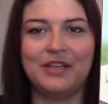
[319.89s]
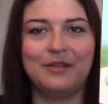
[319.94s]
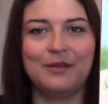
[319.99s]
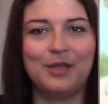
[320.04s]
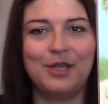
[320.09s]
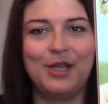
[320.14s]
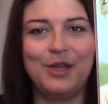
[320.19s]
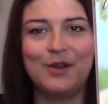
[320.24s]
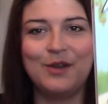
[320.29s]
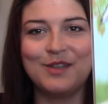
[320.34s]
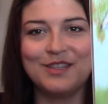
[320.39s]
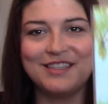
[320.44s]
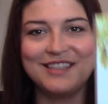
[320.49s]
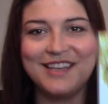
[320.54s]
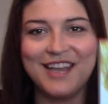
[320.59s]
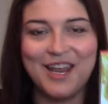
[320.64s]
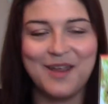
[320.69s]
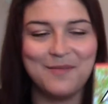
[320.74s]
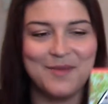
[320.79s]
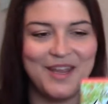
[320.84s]
the cutest
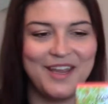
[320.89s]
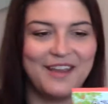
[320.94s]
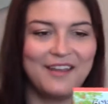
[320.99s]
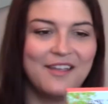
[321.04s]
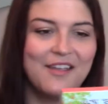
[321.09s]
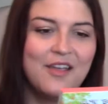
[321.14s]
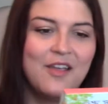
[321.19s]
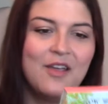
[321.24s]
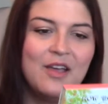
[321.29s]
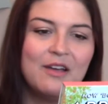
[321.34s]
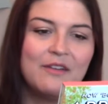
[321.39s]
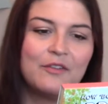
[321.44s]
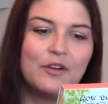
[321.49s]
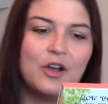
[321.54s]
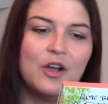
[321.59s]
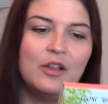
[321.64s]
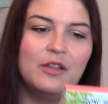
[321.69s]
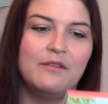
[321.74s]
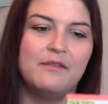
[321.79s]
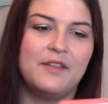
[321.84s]
naming for
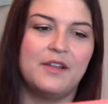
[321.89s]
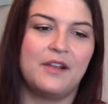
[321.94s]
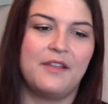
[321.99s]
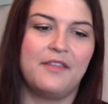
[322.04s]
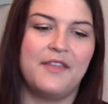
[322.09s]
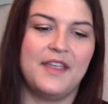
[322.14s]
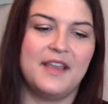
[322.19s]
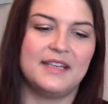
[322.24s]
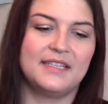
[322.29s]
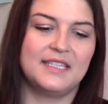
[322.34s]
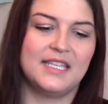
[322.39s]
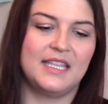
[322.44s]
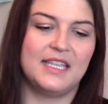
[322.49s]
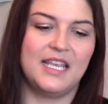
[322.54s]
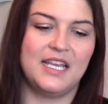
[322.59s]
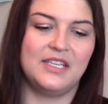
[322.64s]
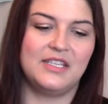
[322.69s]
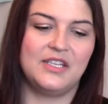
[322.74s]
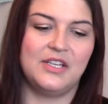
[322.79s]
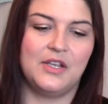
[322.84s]
all of their things that
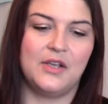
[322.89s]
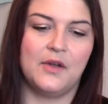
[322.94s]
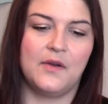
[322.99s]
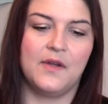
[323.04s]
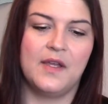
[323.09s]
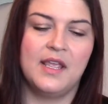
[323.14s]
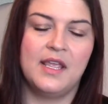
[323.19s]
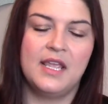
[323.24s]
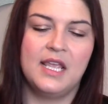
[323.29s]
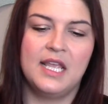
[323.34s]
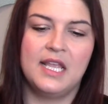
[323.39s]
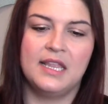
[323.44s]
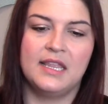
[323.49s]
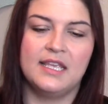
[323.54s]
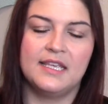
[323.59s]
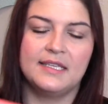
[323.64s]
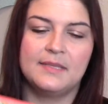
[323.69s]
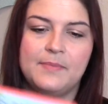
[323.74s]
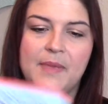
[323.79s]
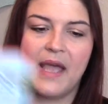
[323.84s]
they do.
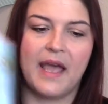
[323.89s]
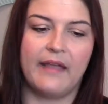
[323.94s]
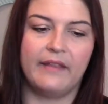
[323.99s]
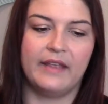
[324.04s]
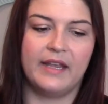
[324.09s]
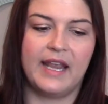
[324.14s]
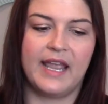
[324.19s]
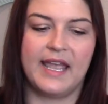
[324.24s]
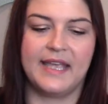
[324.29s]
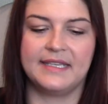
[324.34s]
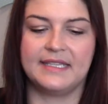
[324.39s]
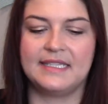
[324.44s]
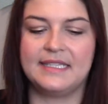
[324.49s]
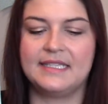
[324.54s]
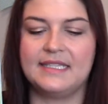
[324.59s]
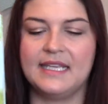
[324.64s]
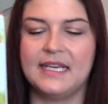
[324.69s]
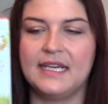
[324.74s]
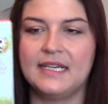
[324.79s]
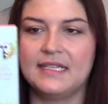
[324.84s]
This palette has
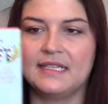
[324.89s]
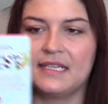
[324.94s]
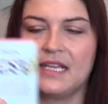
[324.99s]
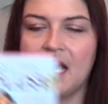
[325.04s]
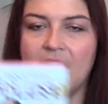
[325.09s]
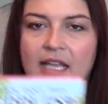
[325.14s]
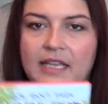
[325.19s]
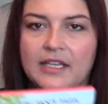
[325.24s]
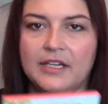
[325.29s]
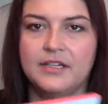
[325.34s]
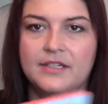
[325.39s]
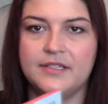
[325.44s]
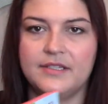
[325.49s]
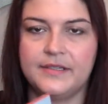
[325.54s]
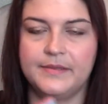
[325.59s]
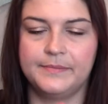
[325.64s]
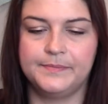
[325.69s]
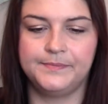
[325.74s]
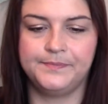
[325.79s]
6 colors